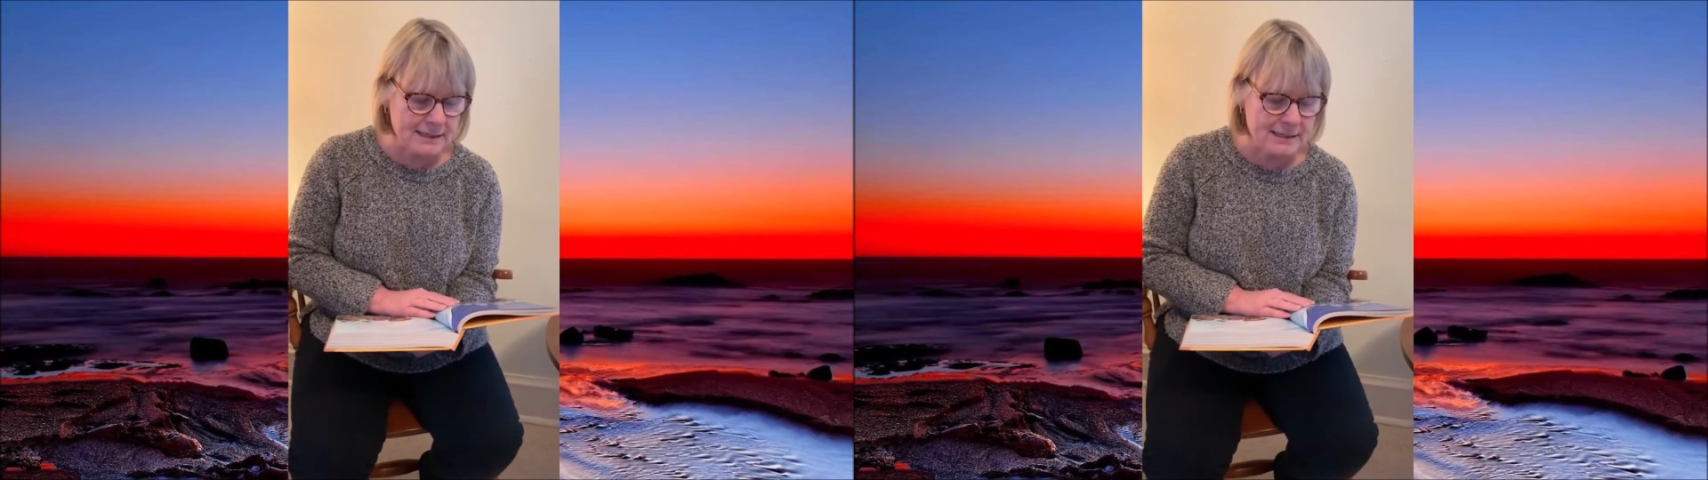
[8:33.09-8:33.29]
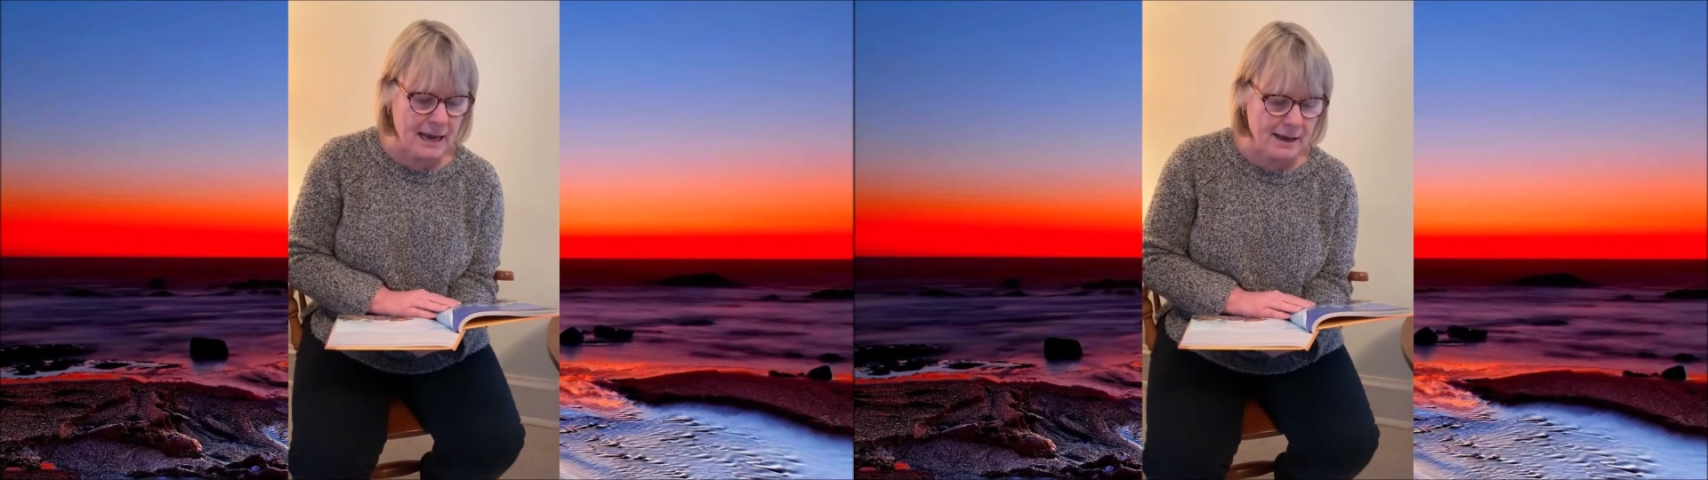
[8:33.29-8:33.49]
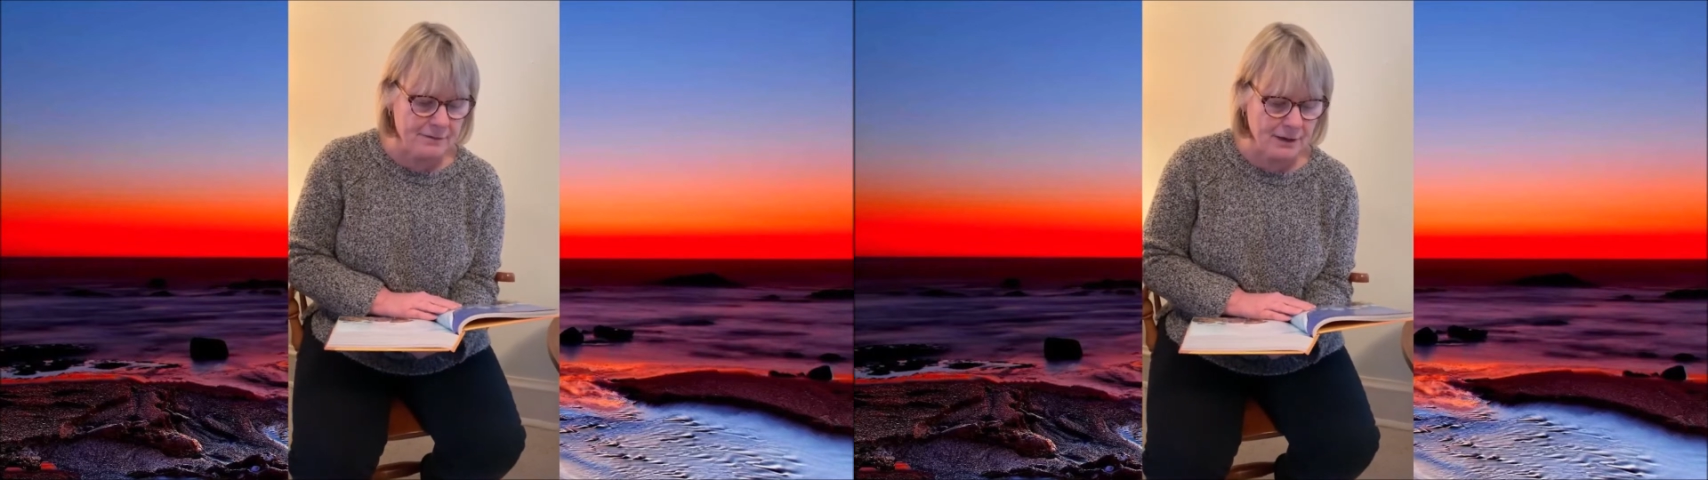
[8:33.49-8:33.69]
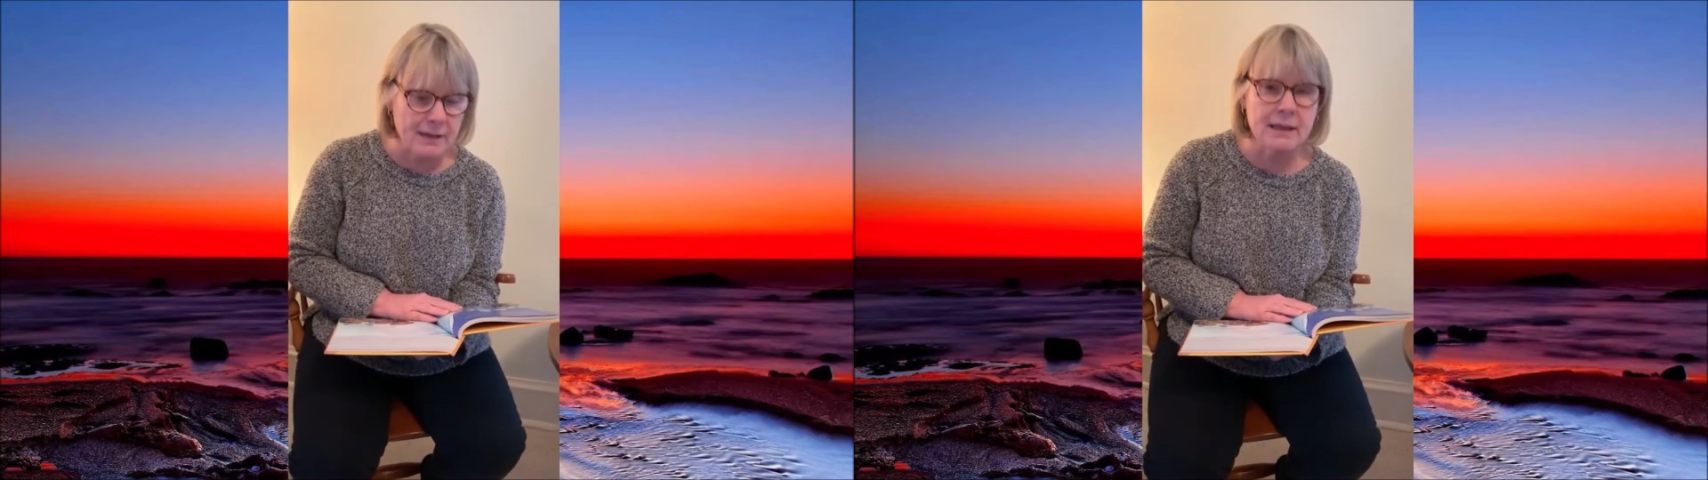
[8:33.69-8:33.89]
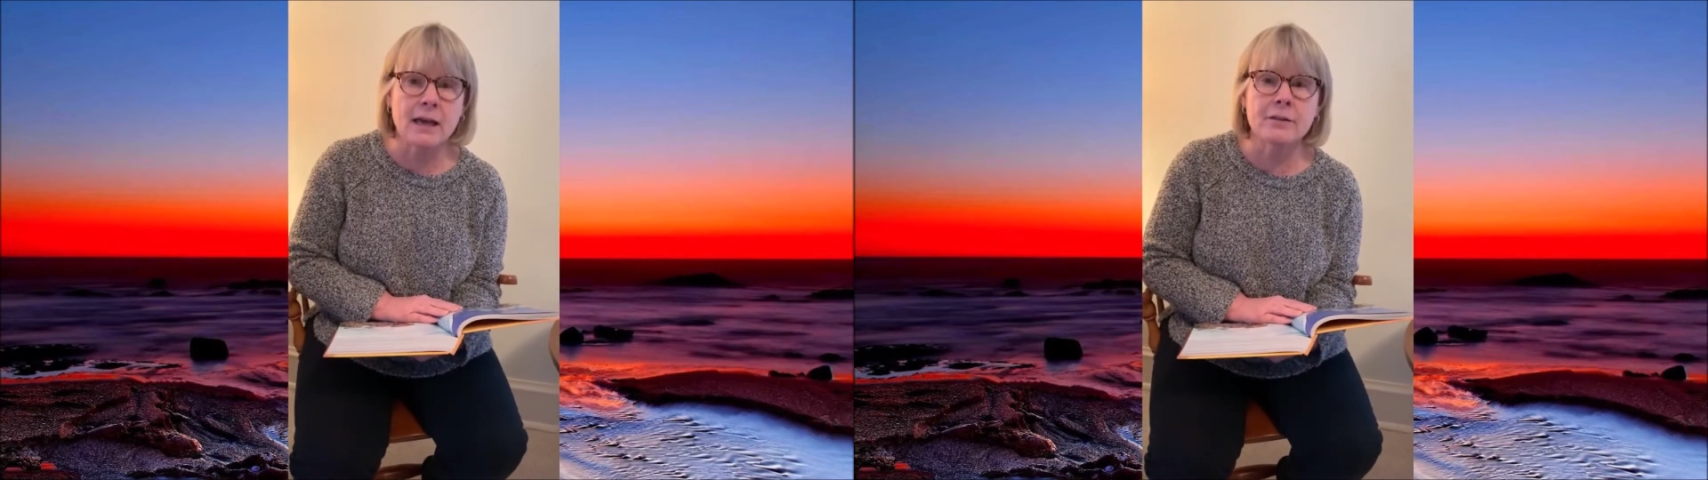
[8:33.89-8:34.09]
safe
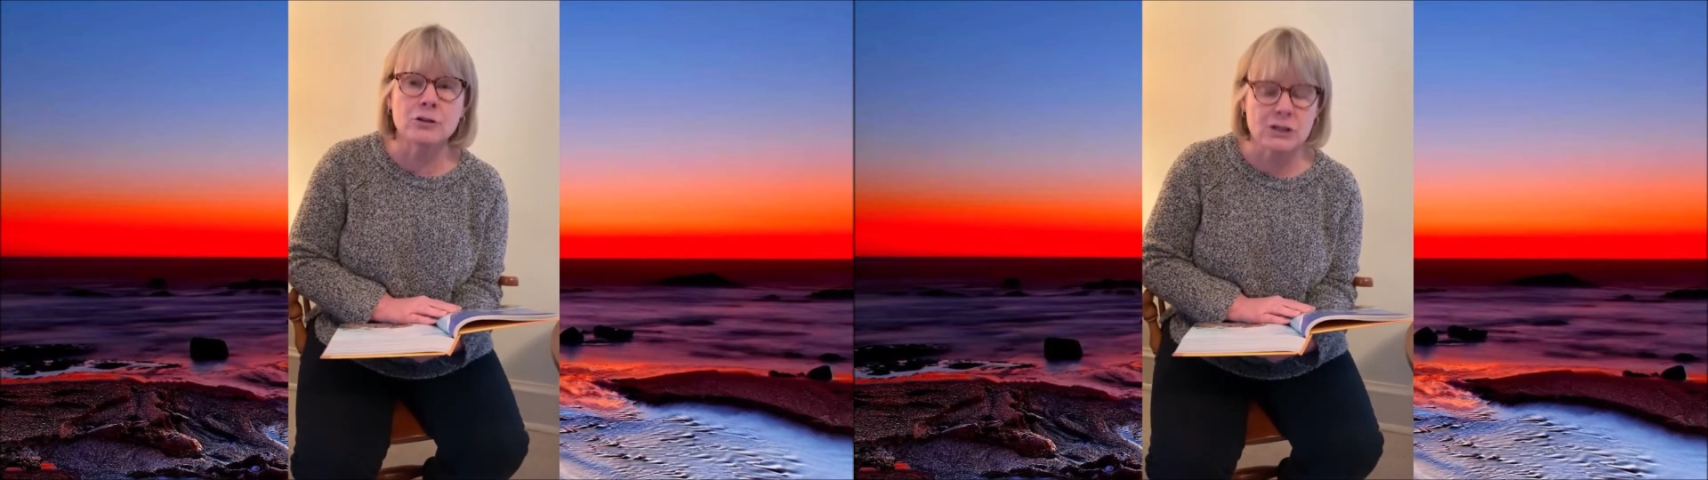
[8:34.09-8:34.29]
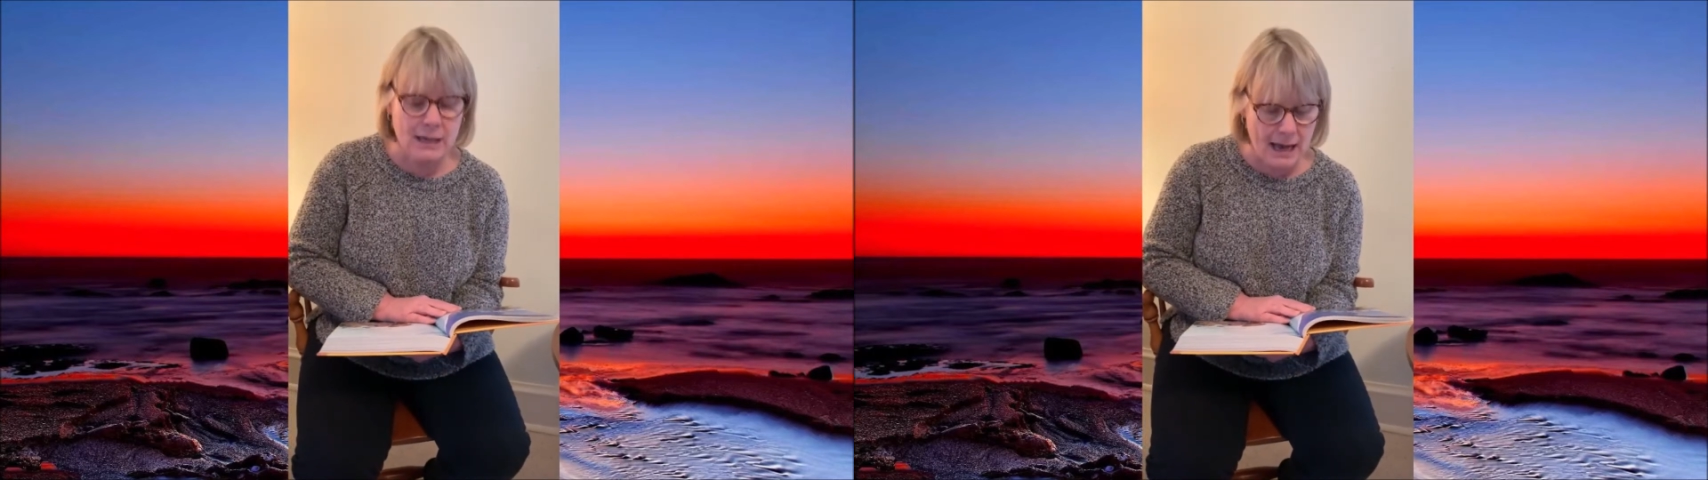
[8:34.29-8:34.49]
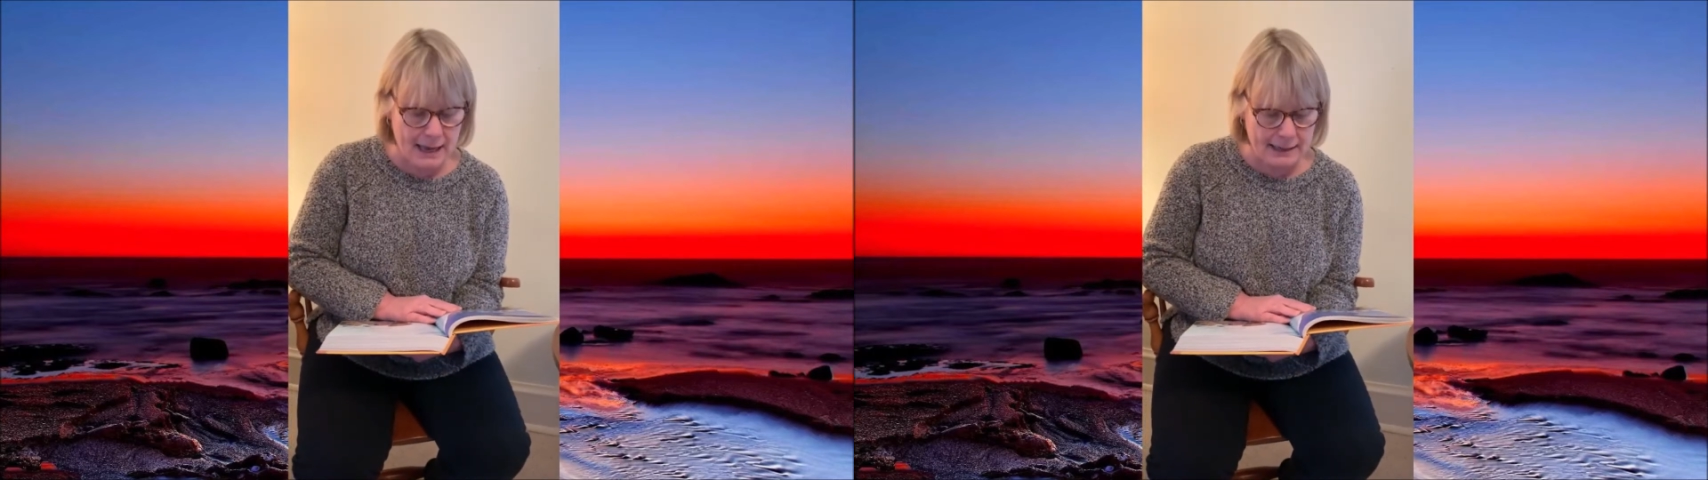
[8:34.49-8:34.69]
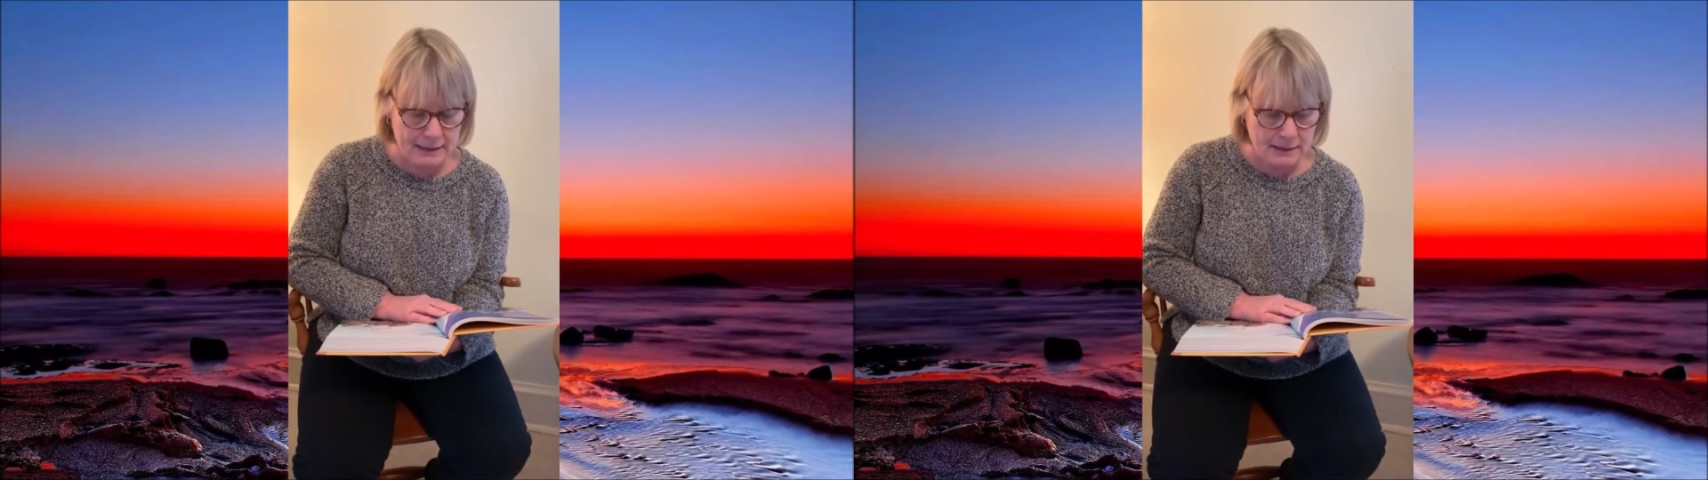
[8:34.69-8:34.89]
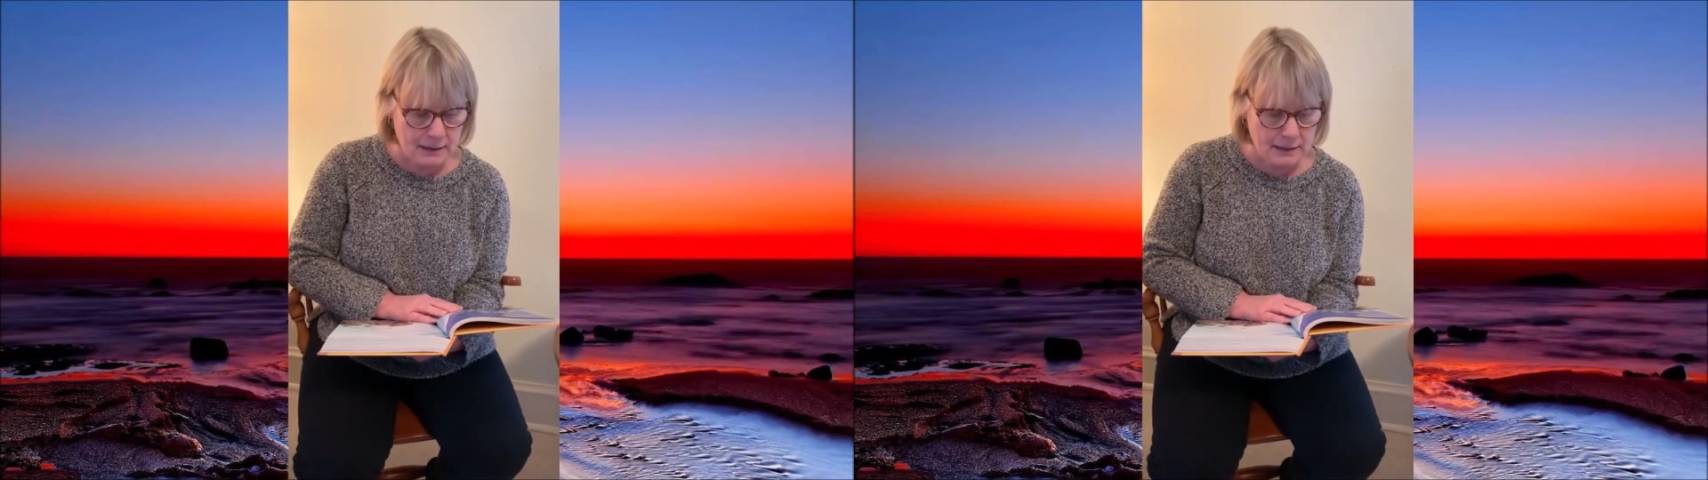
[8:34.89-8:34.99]
on the other side.